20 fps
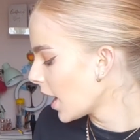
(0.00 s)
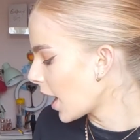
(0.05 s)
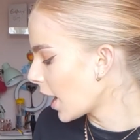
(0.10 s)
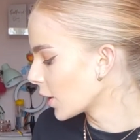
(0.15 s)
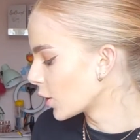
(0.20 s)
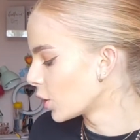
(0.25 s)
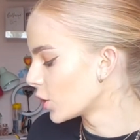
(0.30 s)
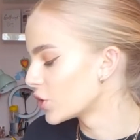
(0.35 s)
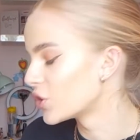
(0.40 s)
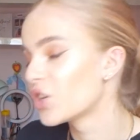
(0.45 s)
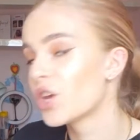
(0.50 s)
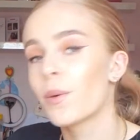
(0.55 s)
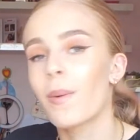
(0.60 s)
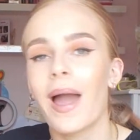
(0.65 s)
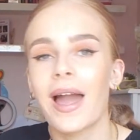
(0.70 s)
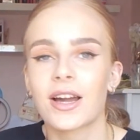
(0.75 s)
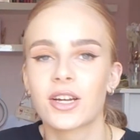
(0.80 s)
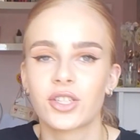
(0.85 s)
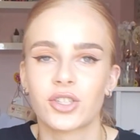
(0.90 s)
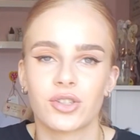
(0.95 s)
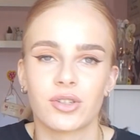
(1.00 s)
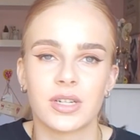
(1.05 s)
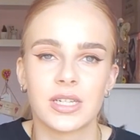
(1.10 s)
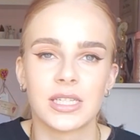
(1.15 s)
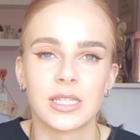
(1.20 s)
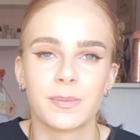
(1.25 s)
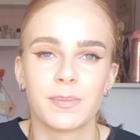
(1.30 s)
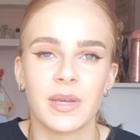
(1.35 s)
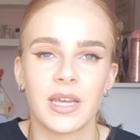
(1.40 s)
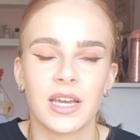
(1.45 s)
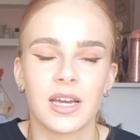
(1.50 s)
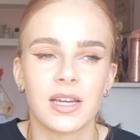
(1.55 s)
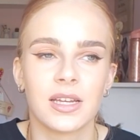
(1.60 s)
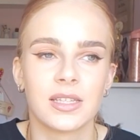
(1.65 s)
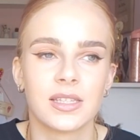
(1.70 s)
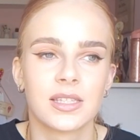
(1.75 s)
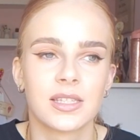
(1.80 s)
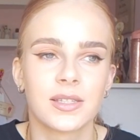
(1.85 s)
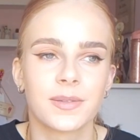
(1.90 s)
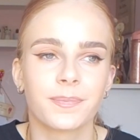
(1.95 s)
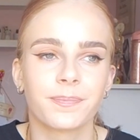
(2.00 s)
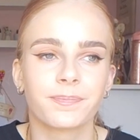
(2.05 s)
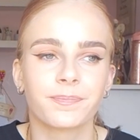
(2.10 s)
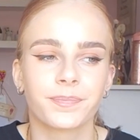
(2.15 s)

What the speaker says: I got 2 extras because